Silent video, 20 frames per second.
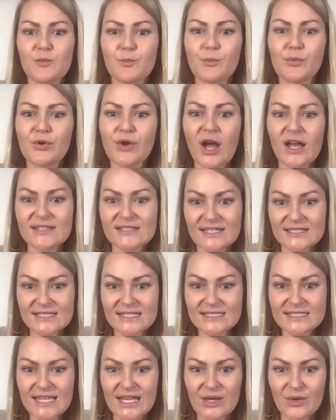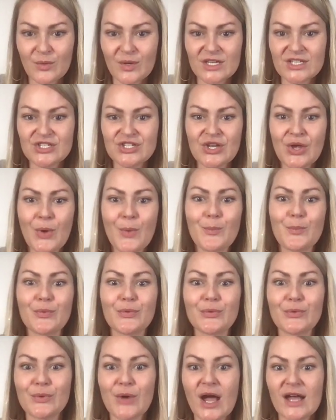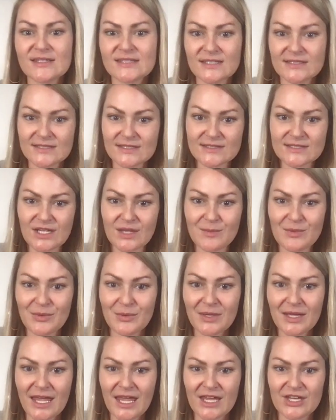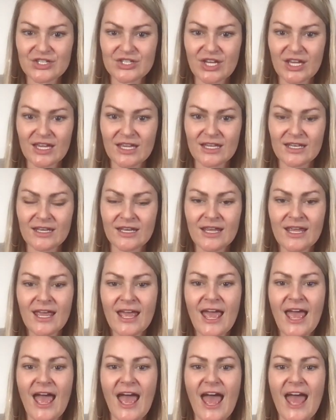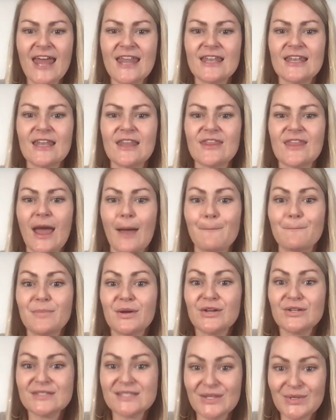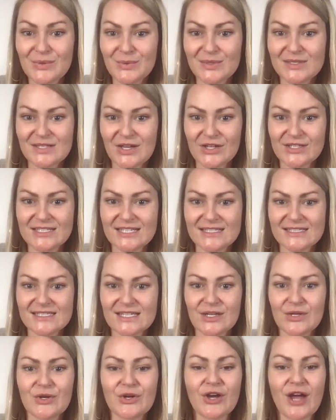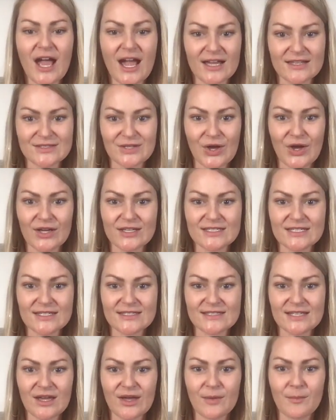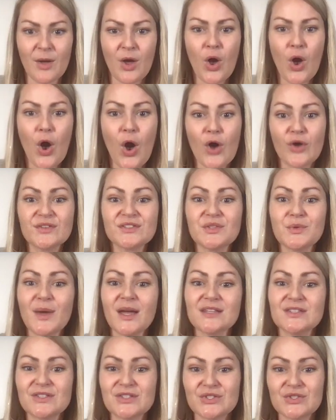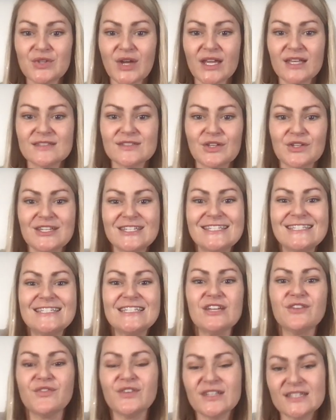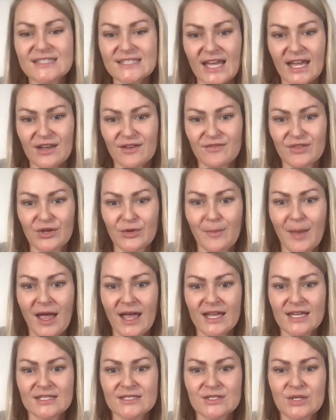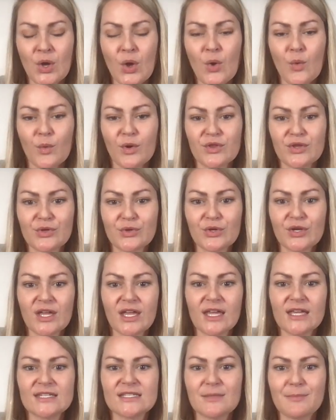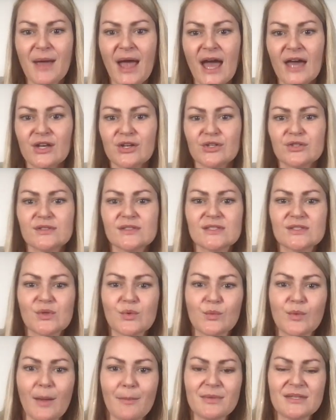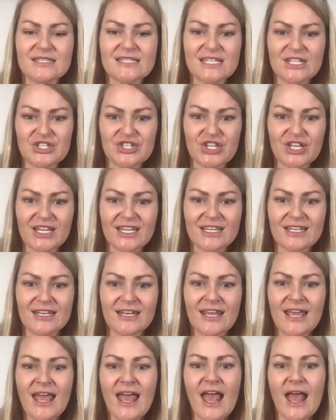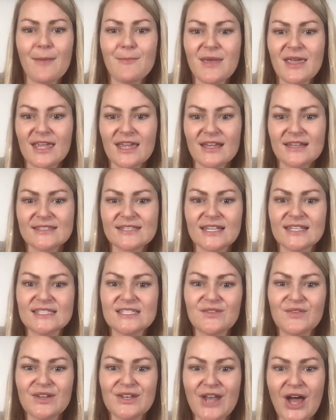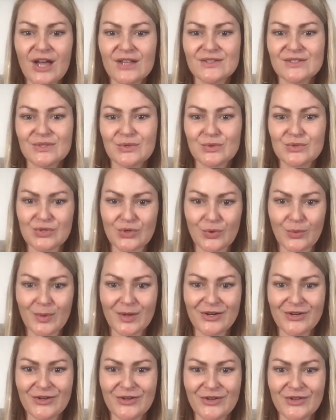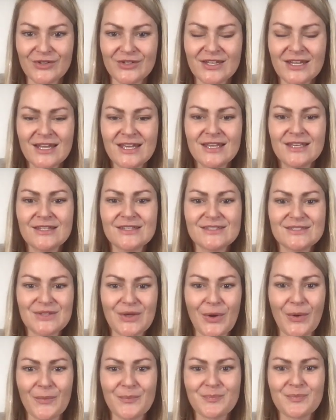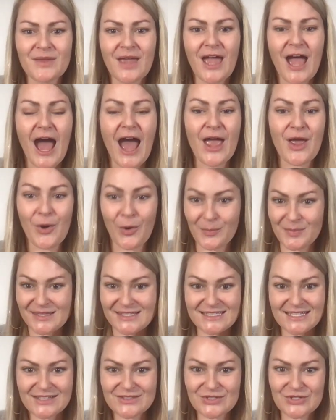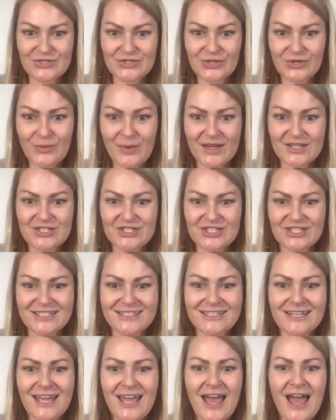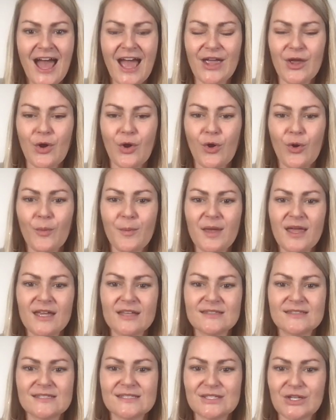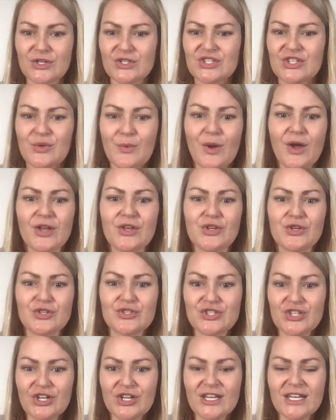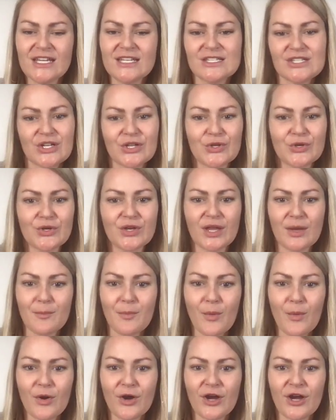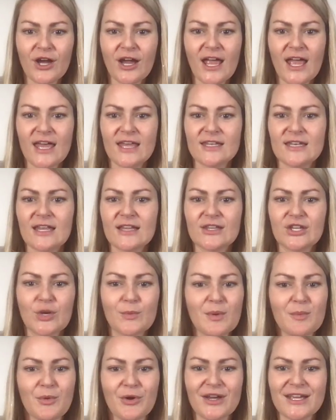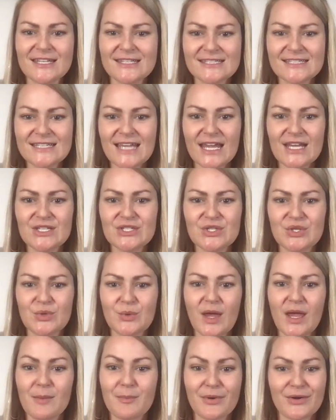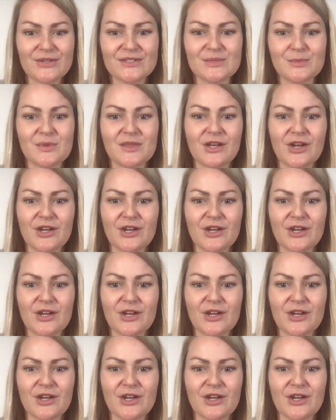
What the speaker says: processes language, processes communication, and that person who is autistic or has autism also has strengths on a different side of their mind where they're looking into patterns, repetition, and making sense of a non-social world. So I hope this answers your question. I hope it starts you on your journey to learning more and a little bit more insight to a person with an